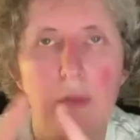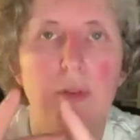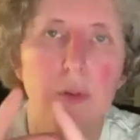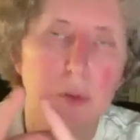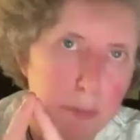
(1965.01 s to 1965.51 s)

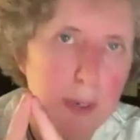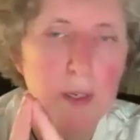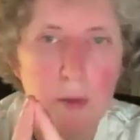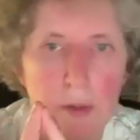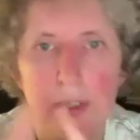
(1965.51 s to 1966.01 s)
so
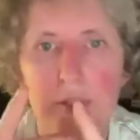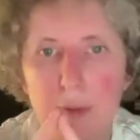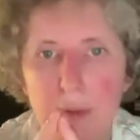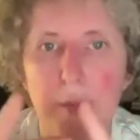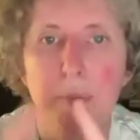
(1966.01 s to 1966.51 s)
medical
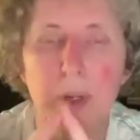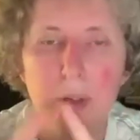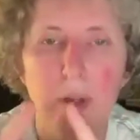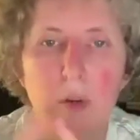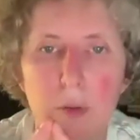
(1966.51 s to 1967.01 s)
history,
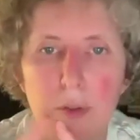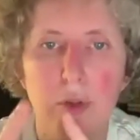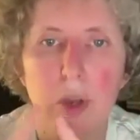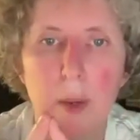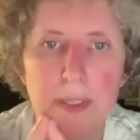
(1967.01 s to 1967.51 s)
but
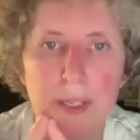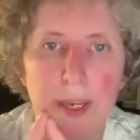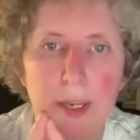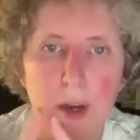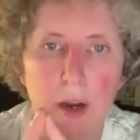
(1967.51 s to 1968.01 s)
also
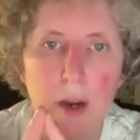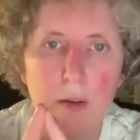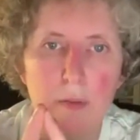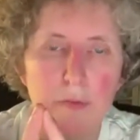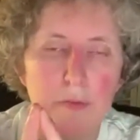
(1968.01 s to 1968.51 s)
uptake
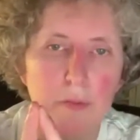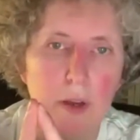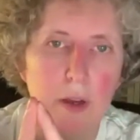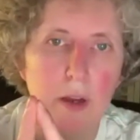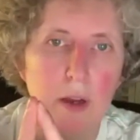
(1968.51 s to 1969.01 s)

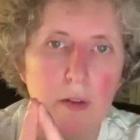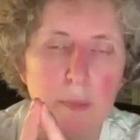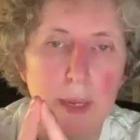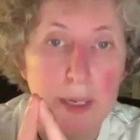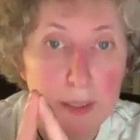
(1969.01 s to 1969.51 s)
of
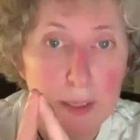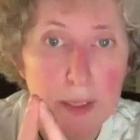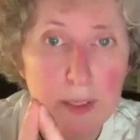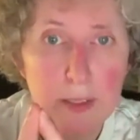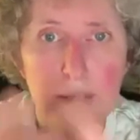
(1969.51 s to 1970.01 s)

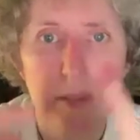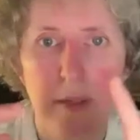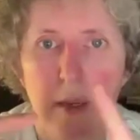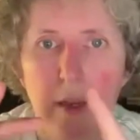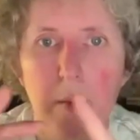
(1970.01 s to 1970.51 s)
medicines,
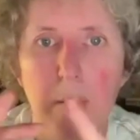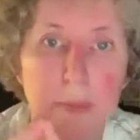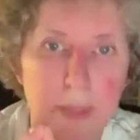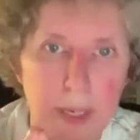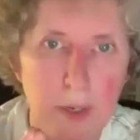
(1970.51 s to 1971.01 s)

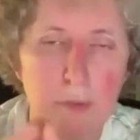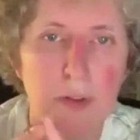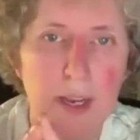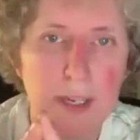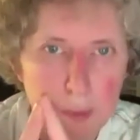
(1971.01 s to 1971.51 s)
uptake of
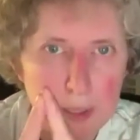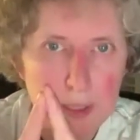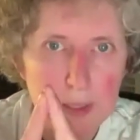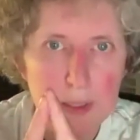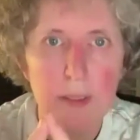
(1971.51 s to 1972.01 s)

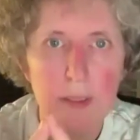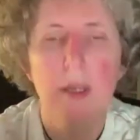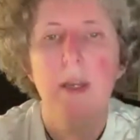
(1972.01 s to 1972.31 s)
vitamins.